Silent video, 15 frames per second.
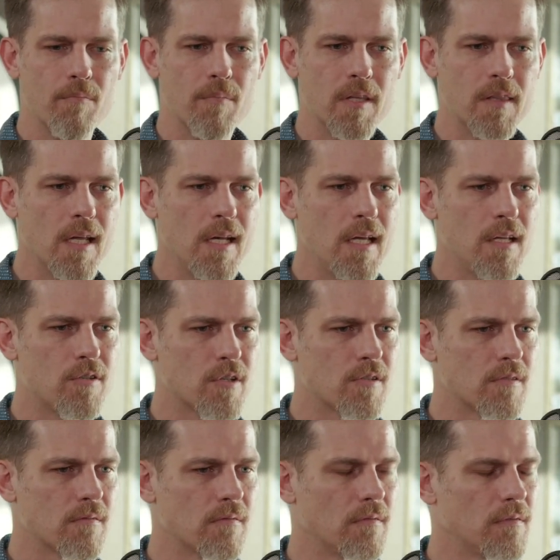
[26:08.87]
But then he
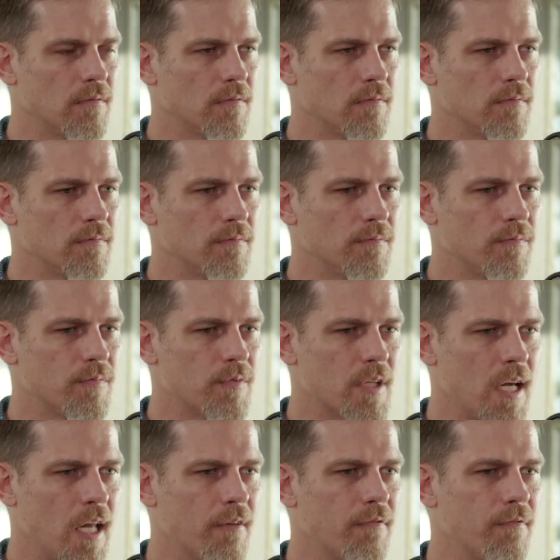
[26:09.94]
just
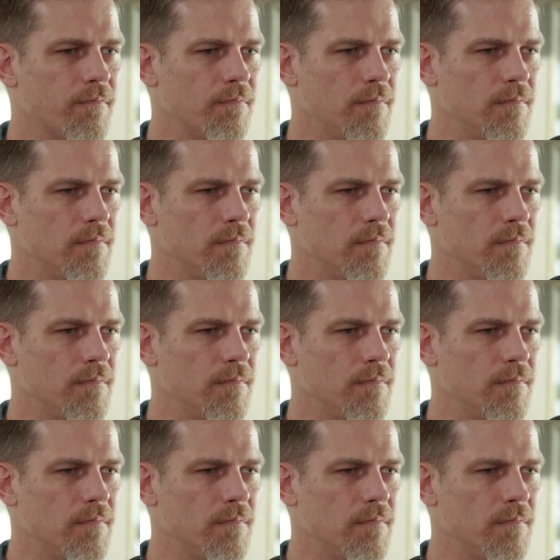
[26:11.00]
kind of,